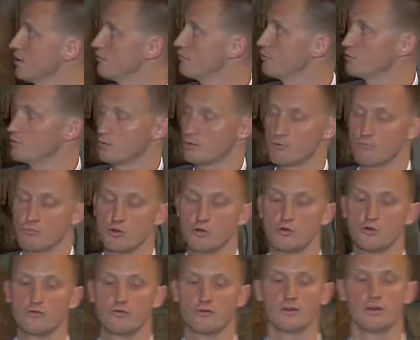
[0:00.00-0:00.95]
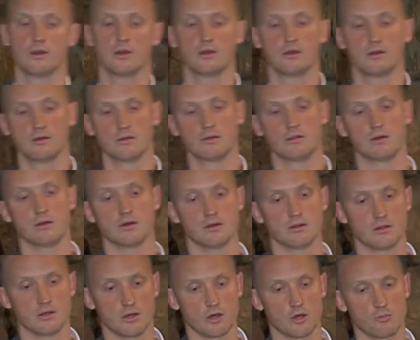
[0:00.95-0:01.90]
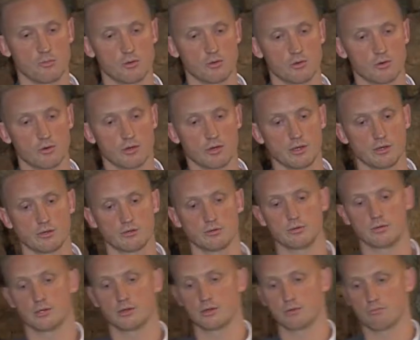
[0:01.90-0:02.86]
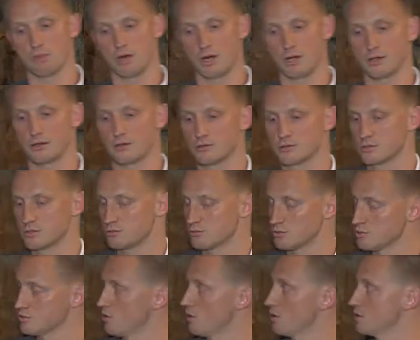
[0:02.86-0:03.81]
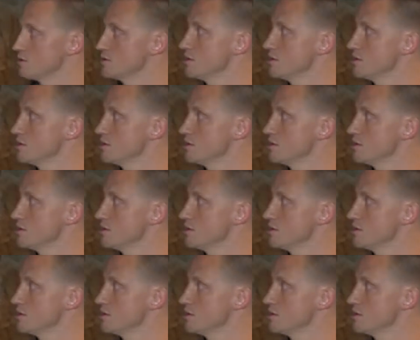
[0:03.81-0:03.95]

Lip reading: know, if we remove the opioid, you know, your body goes through withdrawal